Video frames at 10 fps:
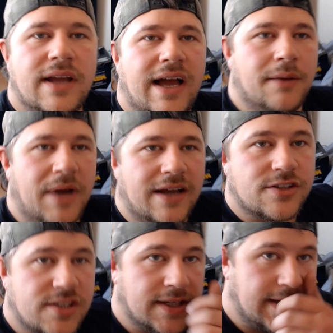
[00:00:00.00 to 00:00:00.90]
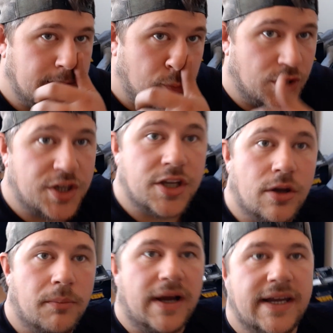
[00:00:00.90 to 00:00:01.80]
I'm actually working
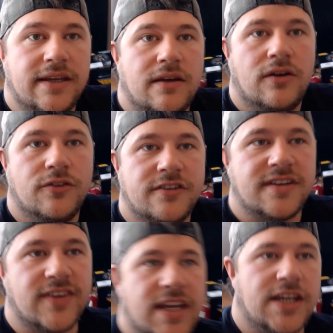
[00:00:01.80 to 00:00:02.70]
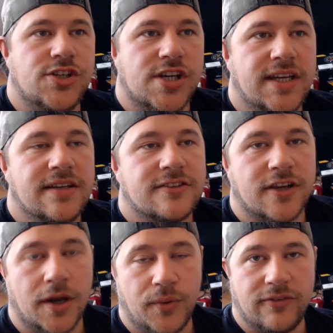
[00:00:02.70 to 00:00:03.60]
on my Honda Civic EG,
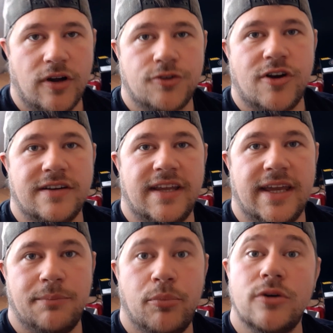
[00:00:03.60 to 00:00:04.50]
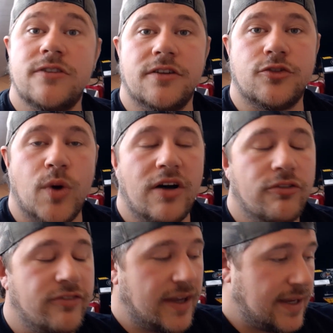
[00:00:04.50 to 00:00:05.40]
so I've got a track day booked on the
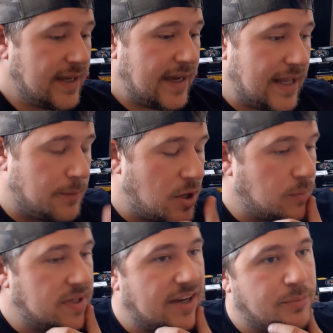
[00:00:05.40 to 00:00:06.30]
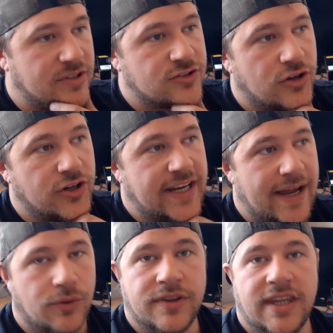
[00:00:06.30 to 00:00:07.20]
12th. At the moment I've been sorting
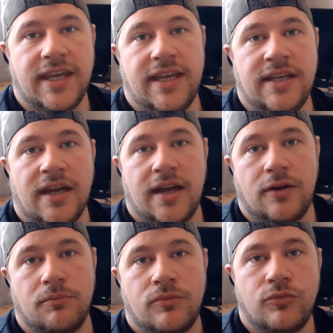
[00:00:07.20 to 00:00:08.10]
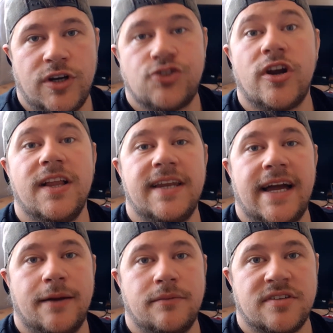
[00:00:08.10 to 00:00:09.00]
out the rear trailing
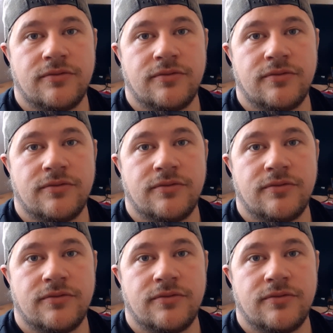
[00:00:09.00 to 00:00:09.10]
arms.